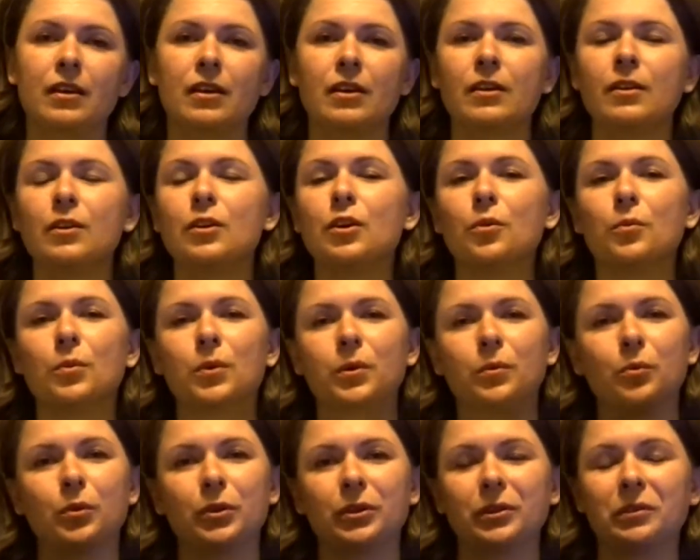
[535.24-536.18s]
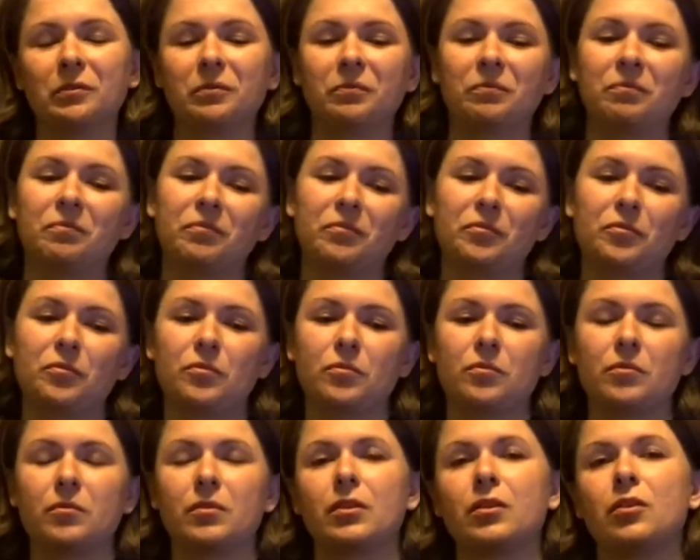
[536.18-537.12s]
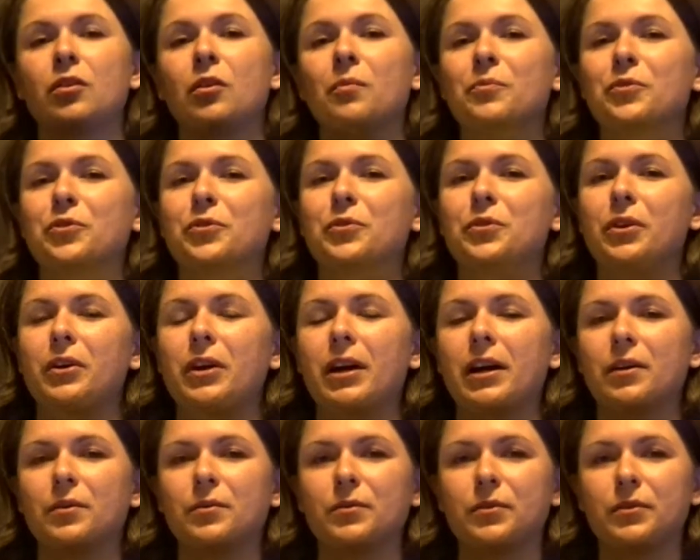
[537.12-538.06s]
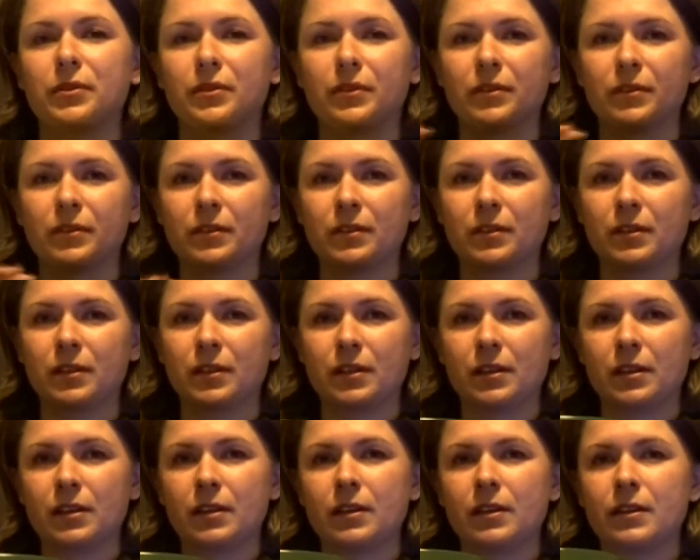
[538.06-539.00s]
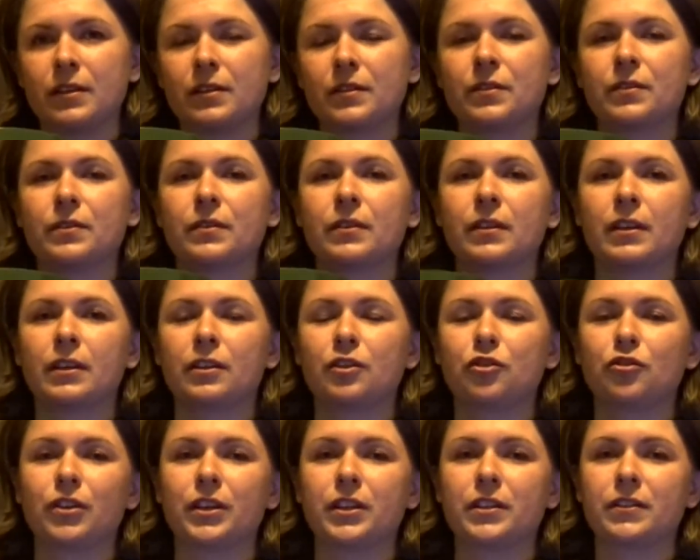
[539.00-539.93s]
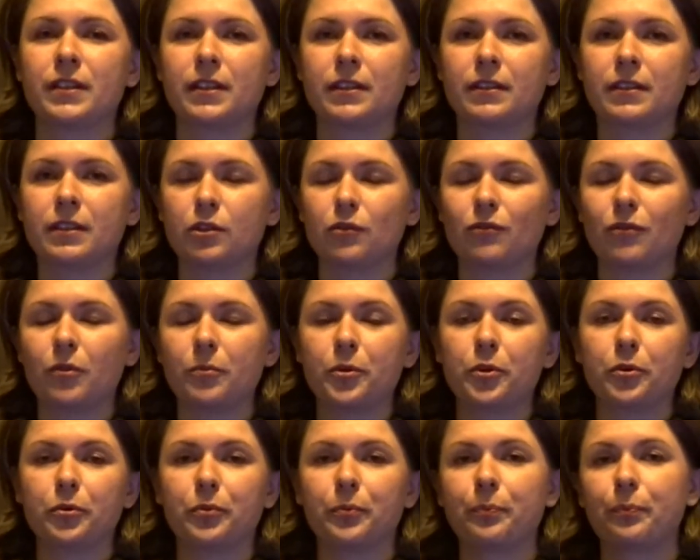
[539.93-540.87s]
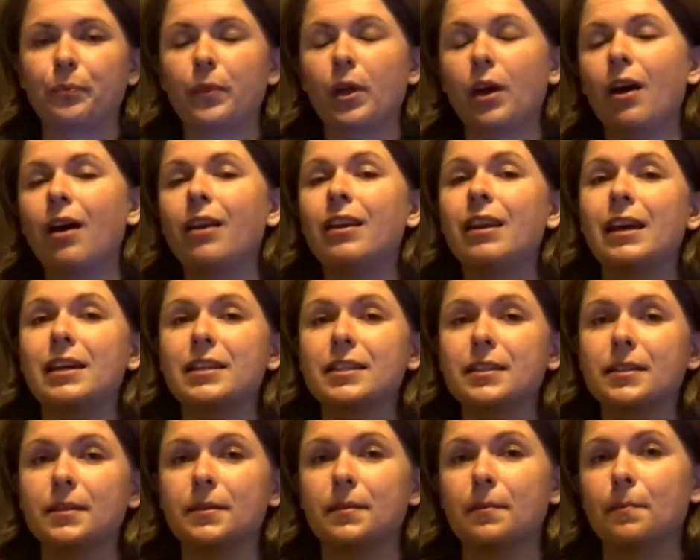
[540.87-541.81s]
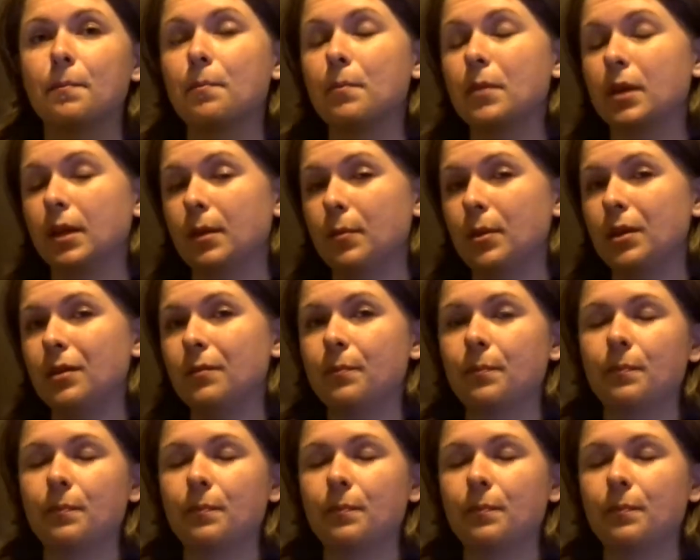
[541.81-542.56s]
No one will come to your house and try and take this from you, unless maybe